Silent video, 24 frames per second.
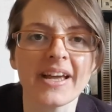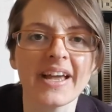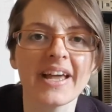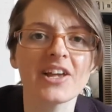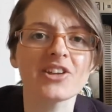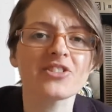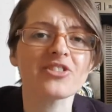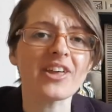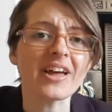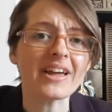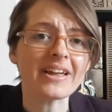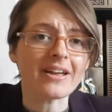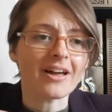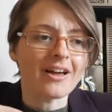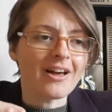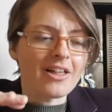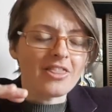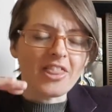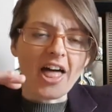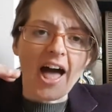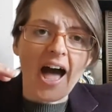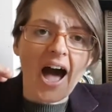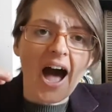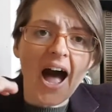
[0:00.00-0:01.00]
It's like
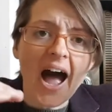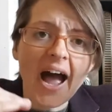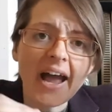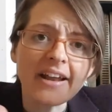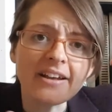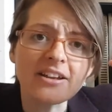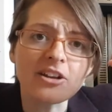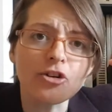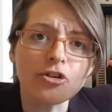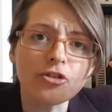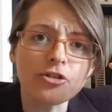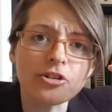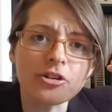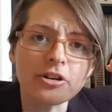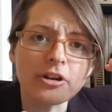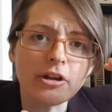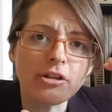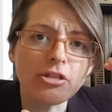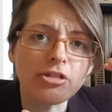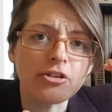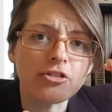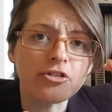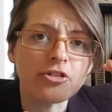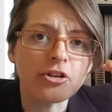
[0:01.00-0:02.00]
they're hiding
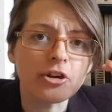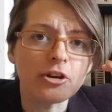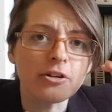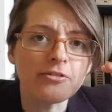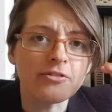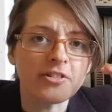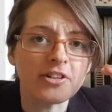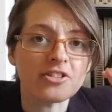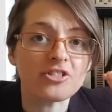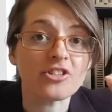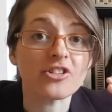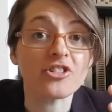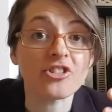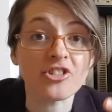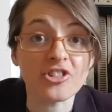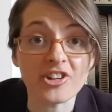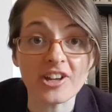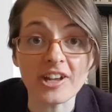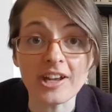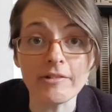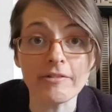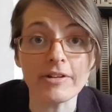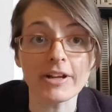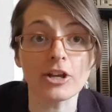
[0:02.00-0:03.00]
underneath the surface,
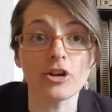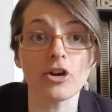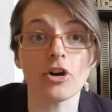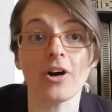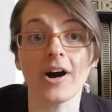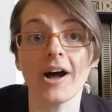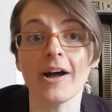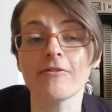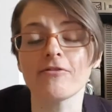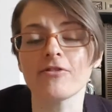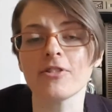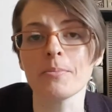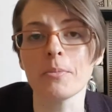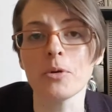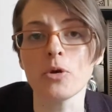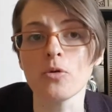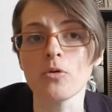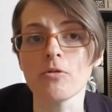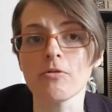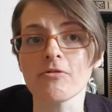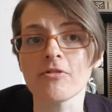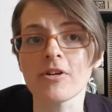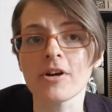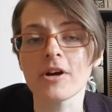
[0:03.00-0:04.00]
steering your every
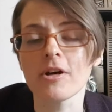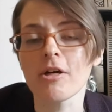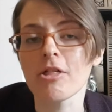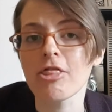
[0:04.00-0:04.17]
move,